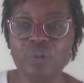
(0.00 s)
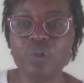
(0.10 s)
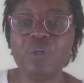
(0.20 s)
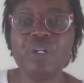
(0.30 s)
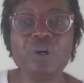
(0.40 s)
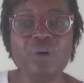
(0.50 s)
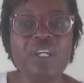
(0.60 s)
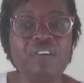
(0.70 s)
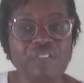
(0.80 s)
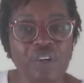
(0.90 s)
Look, we know
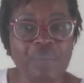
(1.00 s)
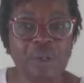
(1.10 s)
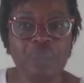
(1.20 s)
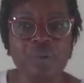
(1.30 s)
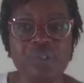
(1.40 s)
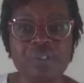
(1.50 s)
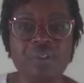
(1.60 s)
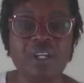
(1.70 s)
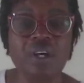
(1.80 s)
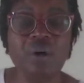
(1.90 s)
if you're
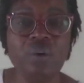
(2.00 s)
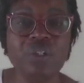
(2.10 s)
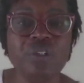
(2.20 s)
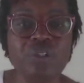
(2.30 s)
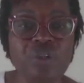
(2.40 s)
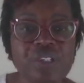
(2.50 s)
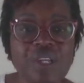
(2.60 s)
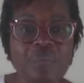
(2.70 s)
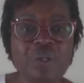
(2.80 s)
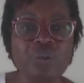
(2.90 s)
menopausal or you know
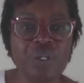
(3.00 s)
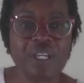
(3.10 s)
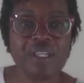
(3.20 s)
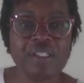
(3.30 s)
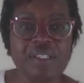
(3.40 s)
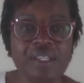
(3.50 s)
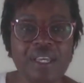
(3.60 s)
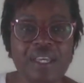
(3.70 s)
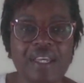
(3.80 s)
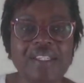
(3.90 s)
someone who is,
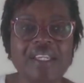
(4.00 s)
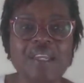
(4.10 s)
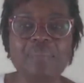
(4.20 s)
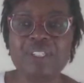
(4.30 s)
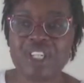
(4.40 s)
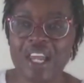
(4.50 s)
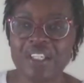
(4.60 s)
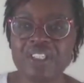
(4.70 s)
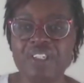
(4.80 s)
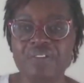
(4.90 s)
it can be
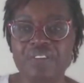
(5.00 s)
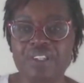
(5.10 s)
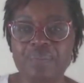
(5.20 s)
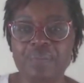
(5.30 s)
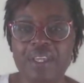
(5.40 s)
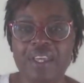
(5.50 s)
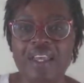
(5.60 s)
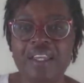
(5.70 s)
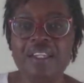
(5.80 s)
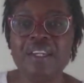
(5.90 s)
challenging for them.
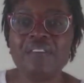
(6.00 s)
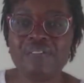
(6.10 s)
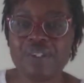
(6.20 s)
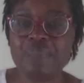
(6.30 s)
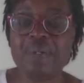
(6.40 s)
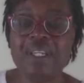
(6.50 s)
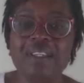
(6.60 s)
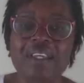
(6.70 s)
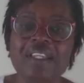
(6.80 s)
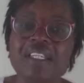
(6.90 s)
And inevitably,
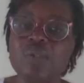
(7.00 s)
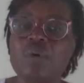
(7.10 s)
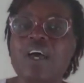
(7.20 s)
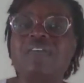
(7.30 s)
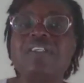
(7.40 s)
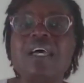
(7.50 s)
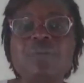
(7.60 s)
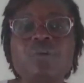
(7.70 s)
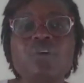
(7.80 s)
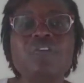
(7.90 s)
this will have some
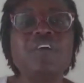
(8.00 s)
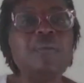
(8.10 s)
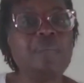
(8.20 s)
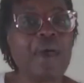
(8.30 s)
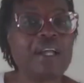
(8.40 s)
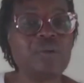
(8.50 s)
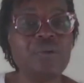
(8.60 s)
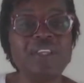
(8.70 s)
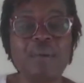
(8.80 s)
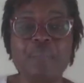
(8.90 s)
sort of impact
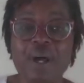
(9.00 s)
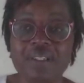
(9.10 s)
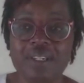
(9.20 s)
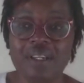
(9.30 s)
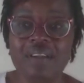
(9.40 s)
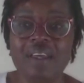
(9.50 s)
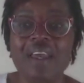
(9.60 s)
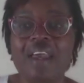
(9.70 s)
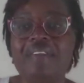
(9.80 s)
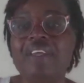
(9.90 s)
on their partner
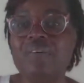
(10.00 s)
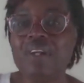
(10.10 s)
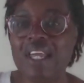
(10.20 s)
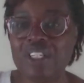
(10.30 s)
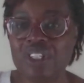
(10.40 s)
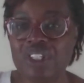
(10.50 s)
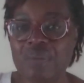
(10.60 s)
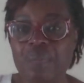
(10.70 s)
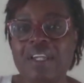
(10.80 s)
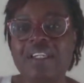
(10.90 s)
and their
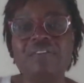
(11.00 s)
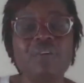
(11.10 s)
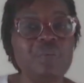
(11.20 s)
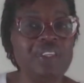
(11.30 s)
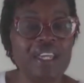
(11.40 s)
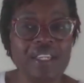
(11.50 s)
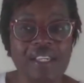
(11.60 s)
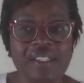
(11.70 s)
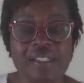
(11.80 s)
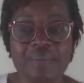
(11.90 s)
relationship and even with their
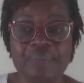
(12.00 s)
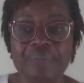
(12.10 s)
kids.